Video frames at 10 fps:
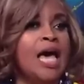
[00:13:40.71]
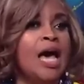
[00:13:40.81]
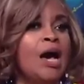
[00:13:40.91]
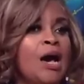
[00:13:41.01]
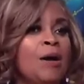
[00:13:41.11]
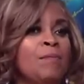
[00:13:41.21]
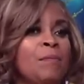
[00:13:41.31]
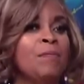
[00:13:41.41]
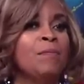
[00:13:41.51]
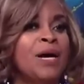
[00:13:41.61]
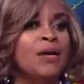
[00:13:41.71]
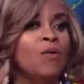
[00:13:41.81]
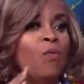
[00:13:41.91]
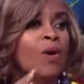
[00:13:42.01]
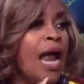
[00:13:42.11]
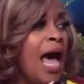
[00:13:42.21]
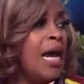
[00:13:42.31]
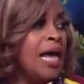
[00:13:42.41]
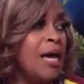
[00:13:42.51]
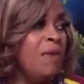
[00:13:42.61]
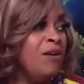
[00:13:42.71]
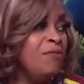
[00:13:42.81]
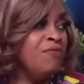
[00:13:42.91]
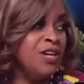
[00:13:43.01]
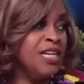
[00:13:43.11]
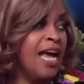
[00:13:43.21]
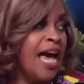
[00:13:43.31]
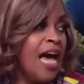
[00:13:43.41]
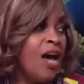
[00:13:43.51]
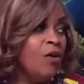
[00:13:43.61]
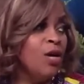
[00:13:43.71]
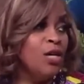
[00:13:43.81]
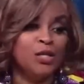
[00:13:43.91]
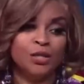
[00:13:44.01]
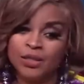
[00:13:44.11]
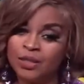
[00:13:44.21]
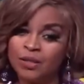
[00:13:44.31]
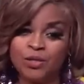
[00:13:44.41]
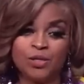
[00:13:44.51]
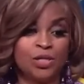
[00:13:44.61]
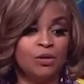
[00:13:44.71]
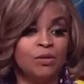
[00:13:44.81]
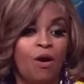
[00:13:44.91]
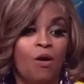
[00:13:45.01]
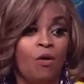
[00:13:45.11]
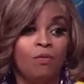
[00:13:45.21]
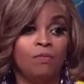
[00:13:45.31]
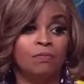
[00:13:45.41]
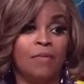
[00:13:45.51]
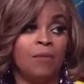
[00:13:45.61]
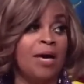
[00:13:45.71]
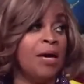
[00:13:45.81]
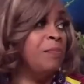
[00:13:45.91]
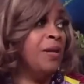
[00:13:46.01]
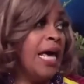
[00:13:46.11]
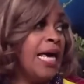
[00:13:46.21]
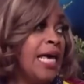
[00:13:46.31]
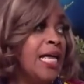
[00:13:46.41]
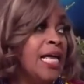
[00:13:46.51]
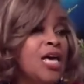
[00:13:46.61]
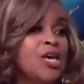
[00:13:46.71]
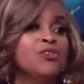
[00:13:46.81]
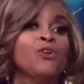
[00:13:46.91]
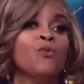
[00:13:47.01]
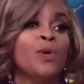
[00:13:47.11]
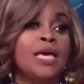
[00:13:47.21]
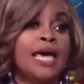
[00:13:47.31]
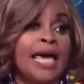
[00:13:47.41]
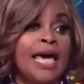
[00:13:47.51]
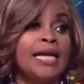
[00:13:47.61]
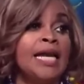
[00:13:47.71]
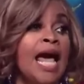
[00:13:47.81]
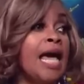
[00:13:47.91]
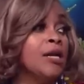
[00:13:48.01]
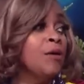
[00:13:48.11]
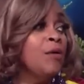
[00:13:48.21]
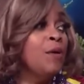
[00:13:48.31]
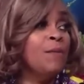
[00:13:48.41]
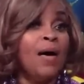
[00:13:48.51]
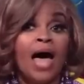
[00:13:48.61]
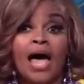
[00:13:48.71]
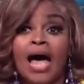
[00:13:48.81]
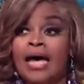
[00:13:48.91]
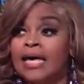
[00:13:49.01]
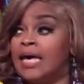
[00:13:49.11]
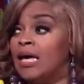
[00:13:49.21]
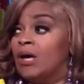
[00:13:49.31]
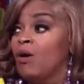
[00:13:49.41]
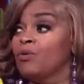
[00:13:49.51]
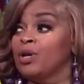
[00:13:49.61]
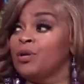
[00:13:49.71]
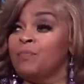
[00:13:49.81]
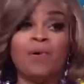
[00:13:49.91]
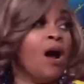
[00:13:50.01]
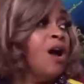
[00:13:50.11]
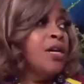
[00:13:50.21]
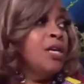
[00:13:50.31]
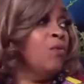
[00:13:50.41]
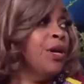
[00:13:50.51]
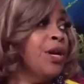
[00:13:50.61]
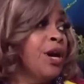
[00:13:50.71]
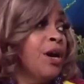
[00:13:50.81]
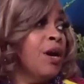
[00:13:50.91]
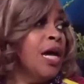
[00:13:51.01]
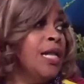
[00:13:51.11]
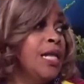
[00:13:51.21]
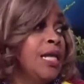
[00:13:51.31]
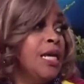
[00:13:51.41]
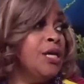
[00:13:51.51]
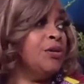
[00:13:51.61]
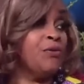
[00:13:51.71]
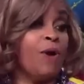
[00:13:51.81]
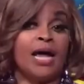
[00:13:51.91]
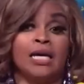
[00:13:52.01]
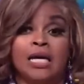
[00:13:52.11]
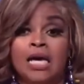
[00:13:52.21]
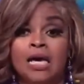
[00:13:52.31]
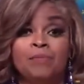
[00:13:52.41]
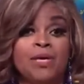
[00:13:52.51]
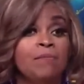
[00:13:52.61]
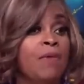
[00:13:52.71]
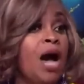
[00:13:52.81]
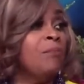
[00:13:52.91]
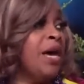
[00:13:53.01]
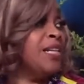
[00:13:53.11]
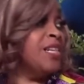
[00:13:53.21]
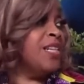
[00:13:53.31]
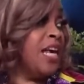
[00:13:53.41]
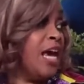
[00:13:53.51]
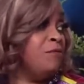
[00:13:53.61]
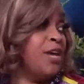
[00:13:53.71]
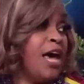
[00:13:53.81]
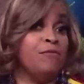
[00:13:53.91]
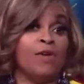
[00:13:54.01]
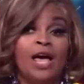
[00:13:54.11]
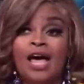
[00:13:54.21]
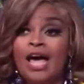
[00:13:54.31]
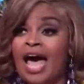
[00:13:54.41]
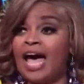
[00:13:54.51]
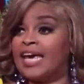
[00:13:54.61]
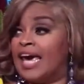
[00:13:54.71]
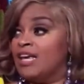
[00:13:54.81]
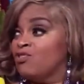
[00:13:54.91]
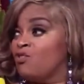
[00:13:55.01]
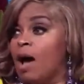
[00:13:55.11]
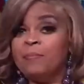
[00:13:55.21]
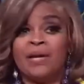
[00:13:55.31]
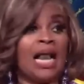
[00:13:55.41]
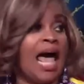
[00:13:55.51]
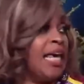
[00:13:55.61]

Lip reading: But when I lay my foot down, she'll know, oh, mama ain't playing. So I can't go to the party with her and then try to be mama at the same time. I can't drop it like